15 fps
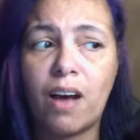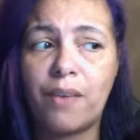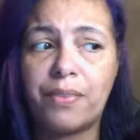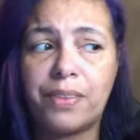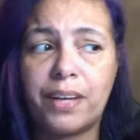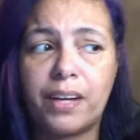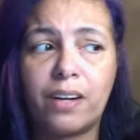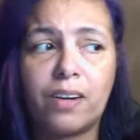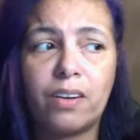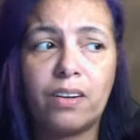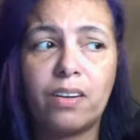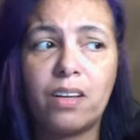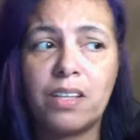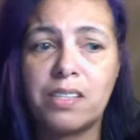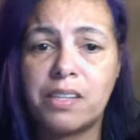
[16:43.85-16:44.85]
out
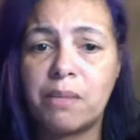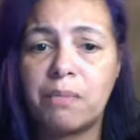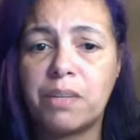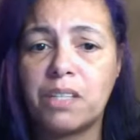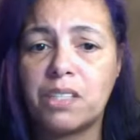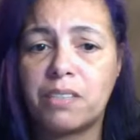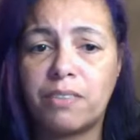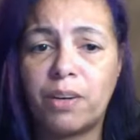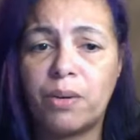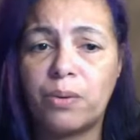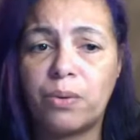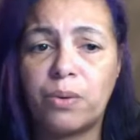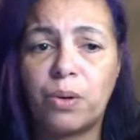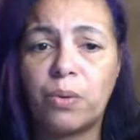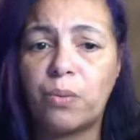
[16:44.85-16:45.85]
there in somebody's
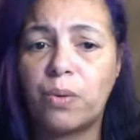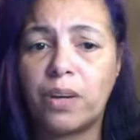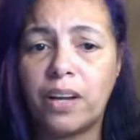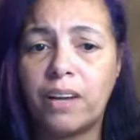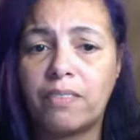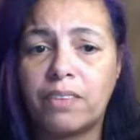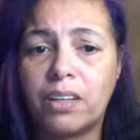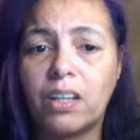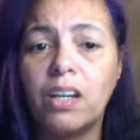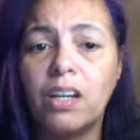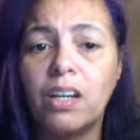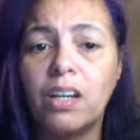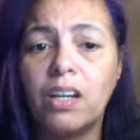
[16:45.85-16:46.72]
phone or whatever.